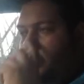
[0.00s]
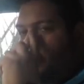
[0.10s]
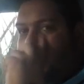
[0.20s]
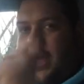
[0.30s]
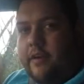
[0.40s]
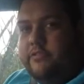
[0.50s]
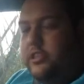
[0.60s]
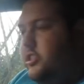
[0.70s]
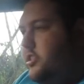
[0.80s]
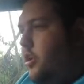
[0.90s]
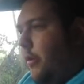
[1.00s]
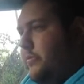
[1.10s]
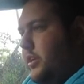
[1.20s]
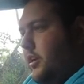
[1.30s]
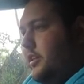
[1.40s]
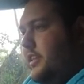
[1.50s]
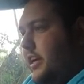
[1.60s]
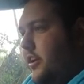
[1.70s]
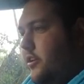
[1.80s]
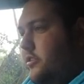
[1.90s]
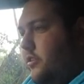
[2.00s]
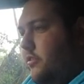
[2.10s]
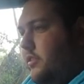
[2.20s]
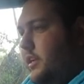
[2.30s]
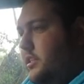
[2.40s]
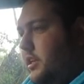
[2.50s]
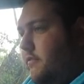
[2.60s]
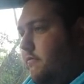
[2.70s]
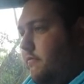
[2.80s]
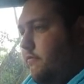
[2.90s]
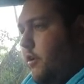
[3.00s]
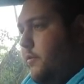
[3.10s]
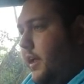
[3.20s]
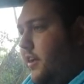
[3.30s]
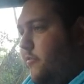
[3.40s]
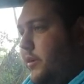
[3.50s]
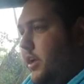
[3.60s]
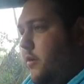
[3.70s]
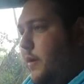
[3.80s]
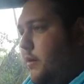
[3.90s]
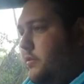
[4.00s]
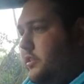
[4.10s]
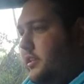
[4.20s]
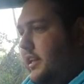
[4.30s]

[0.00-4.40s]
Okay, I've just stopped a second on this road here. If we go out and turn